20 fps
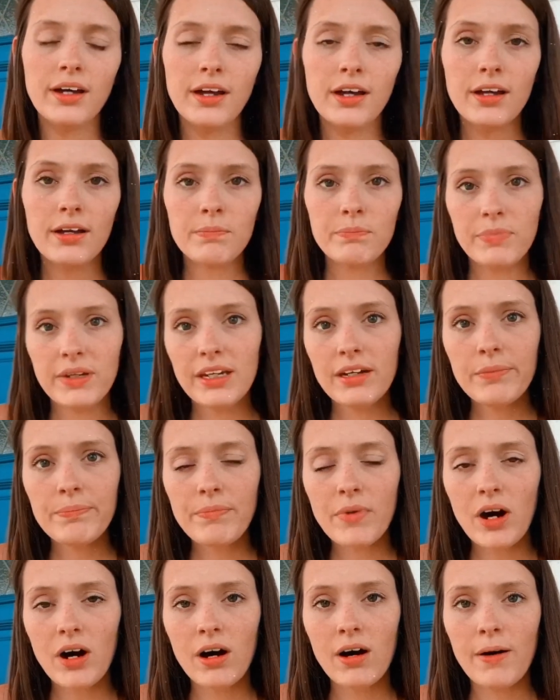be a
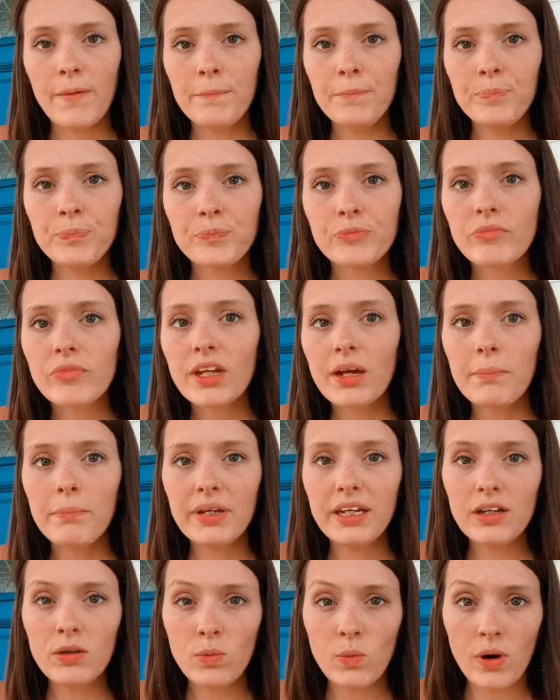mom,
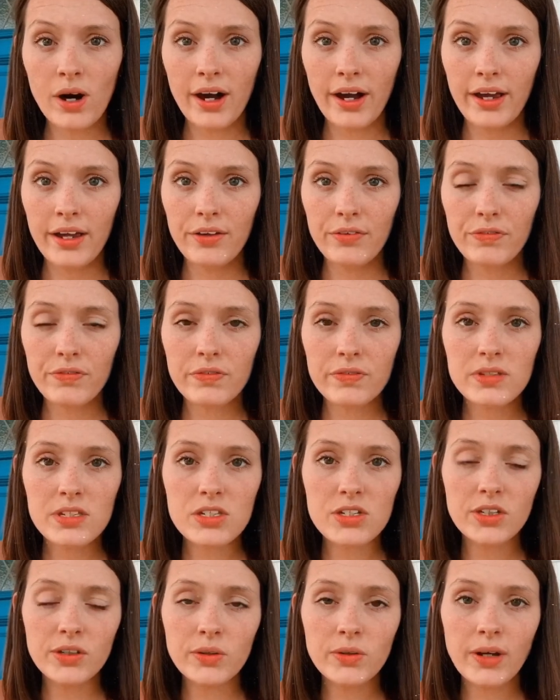be a wife,
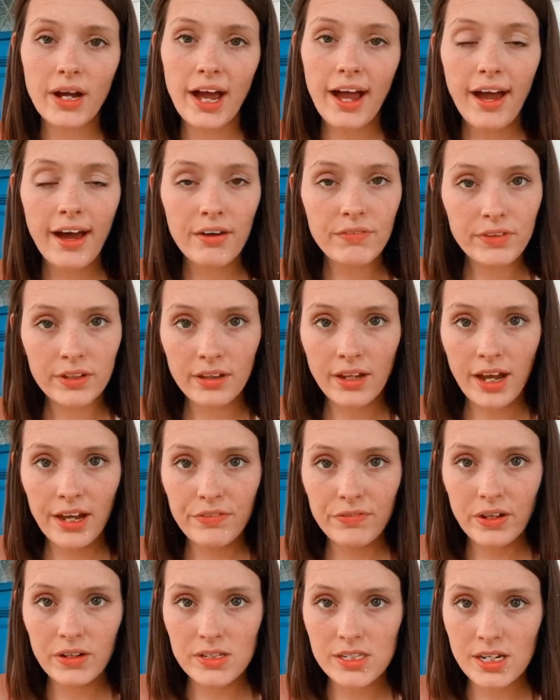still have a life
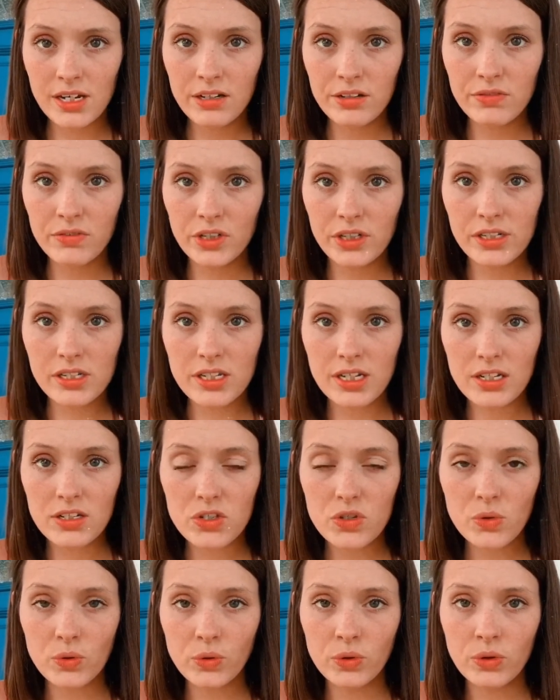outside of nursing
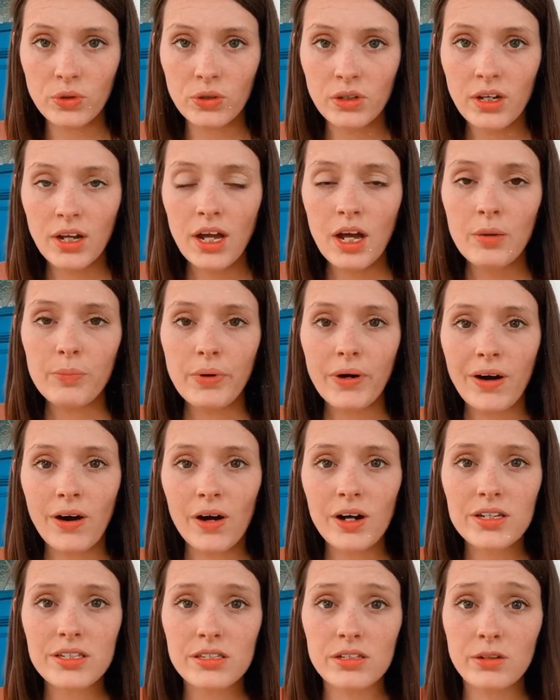school, but
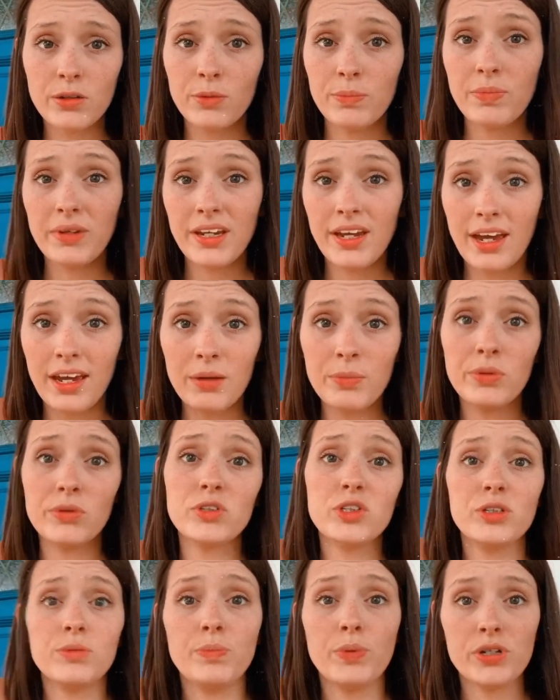also be able
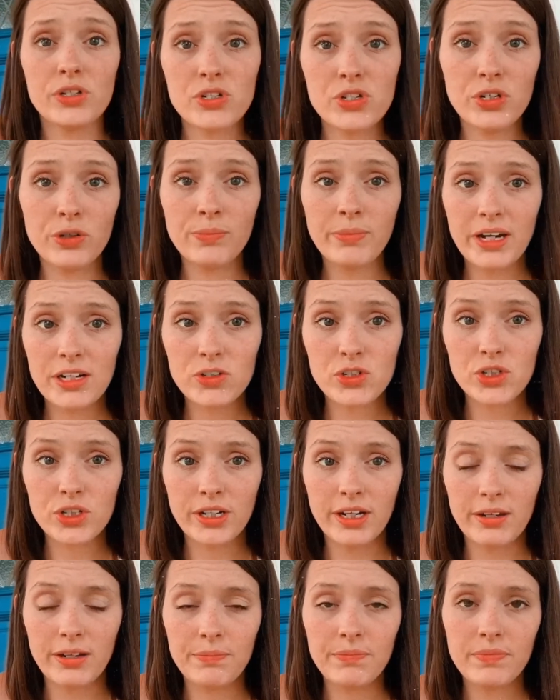to pursue my
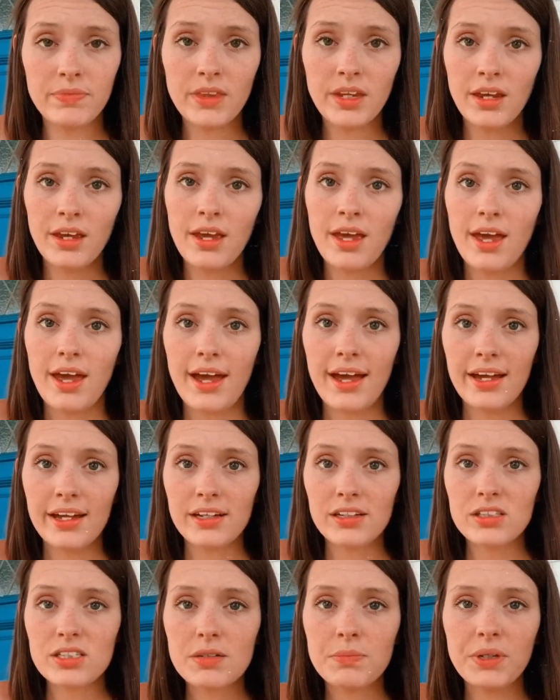dream.
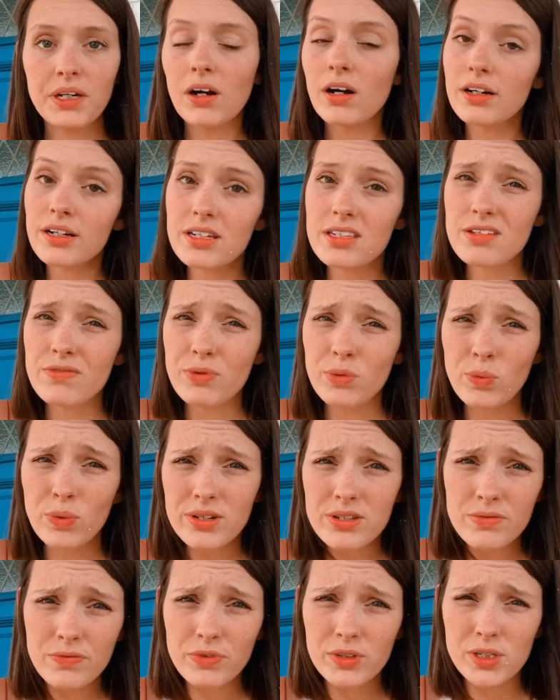And to be honest, if it
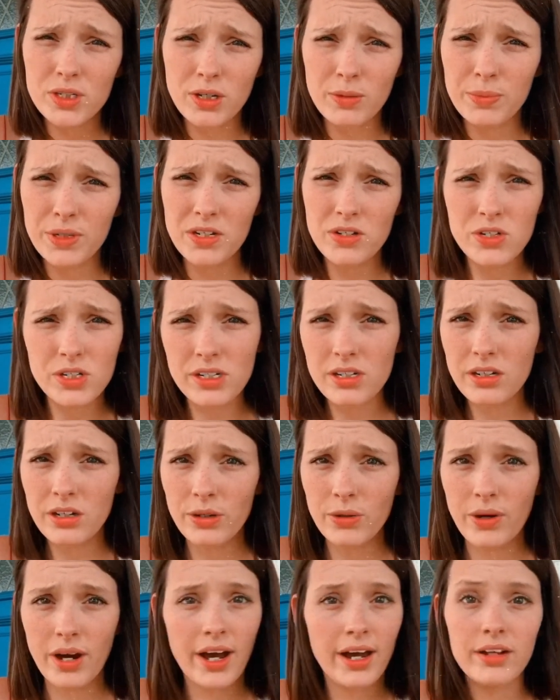wasn't for
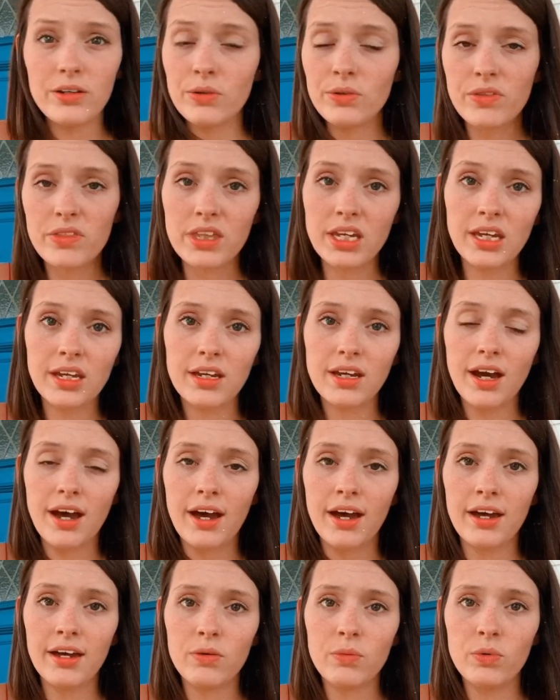WGU, I don't think
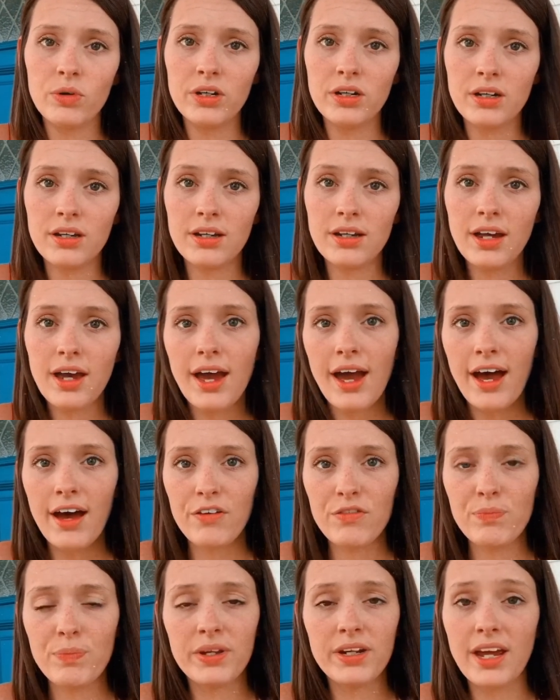I would
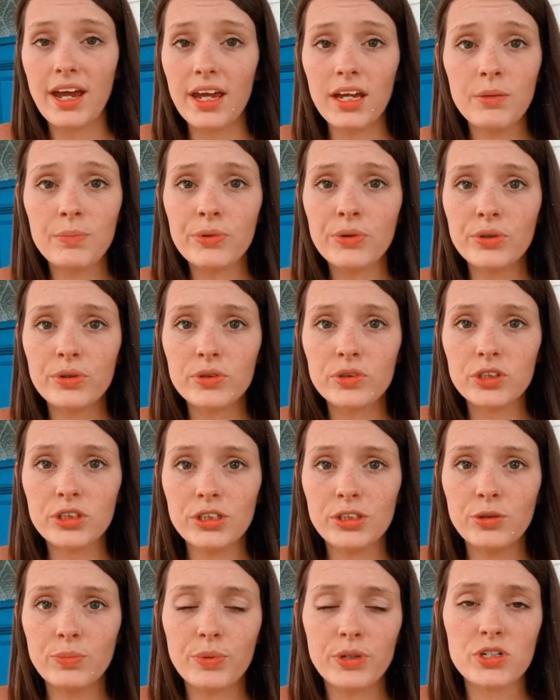have been able
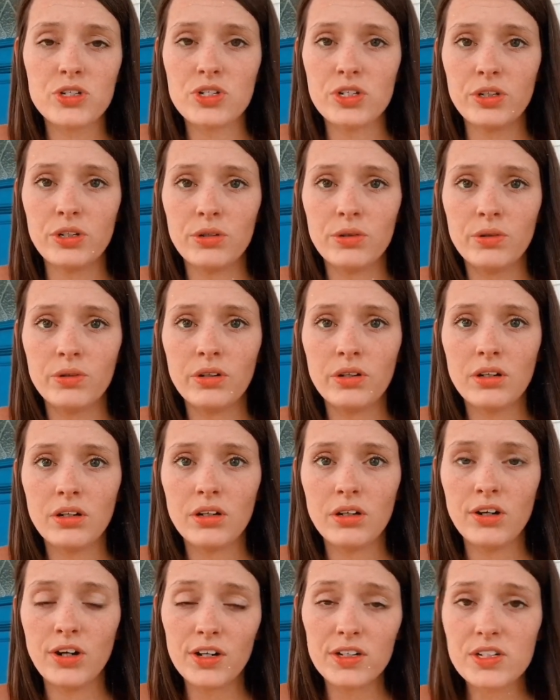to pursue
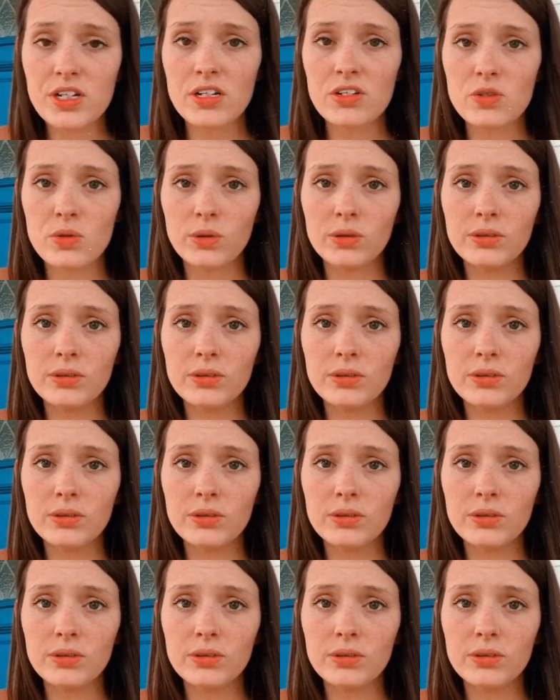nursing school.